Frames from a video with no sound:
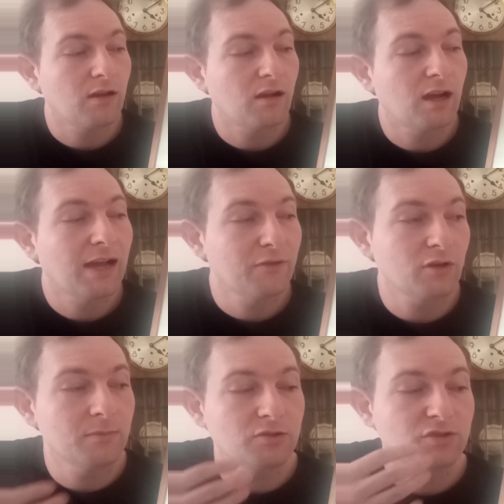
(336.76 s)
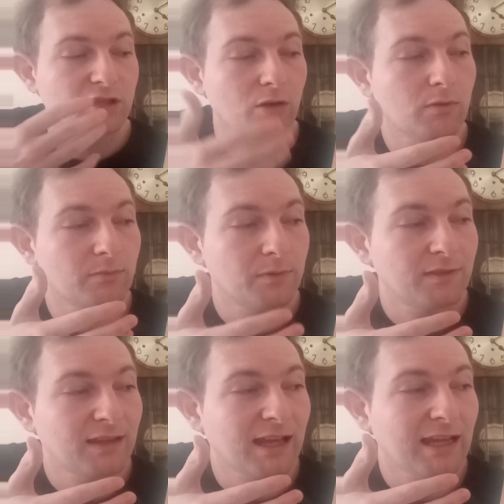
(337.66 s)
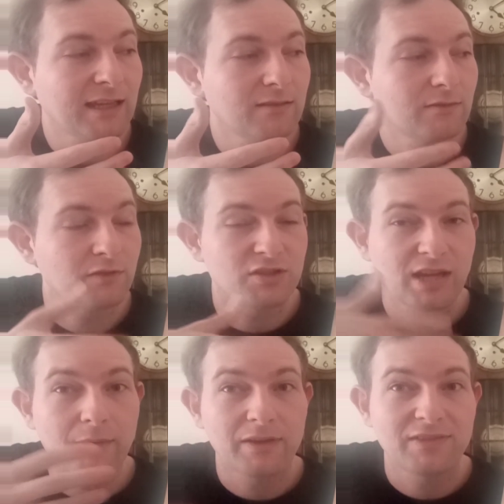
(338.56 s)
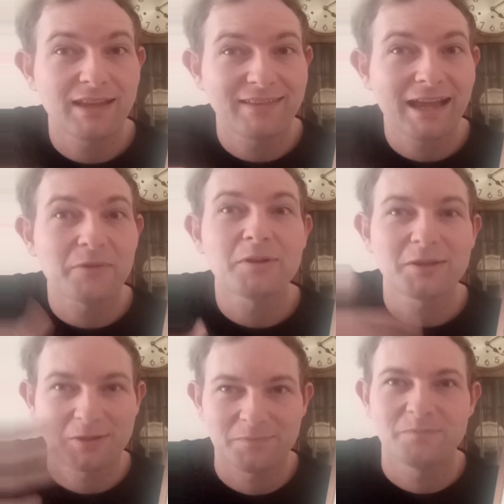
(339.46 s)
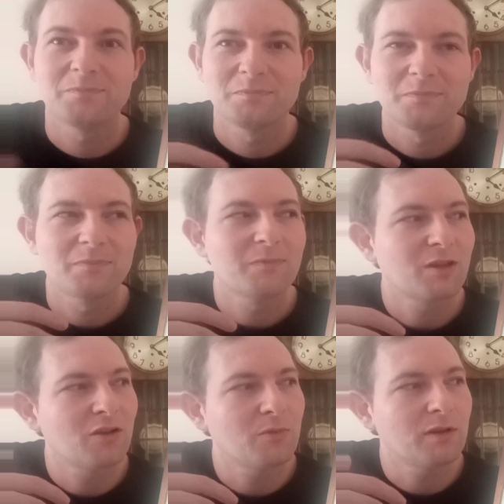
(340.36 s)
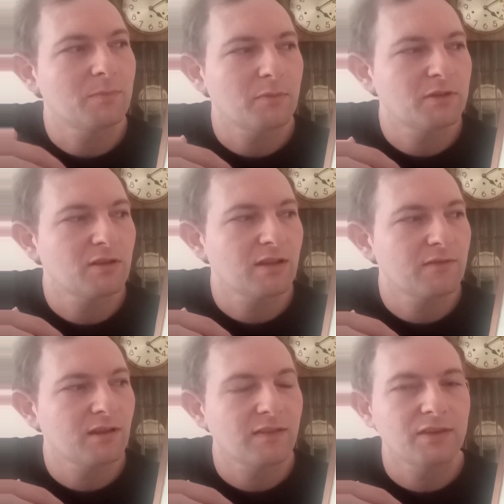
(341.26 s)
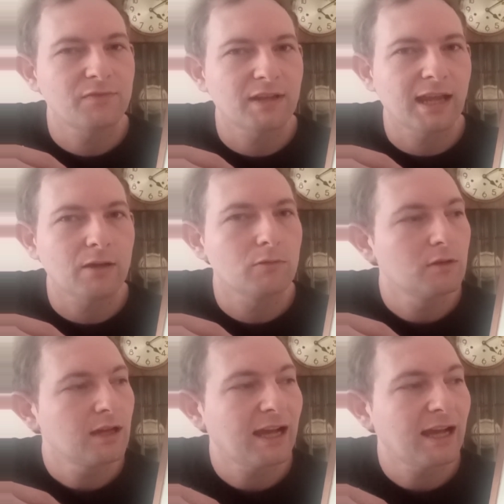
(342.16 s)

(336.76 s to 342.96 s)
haven't got much to go on per se, if you shout me things out and I can go with, but we're doing it like this for now.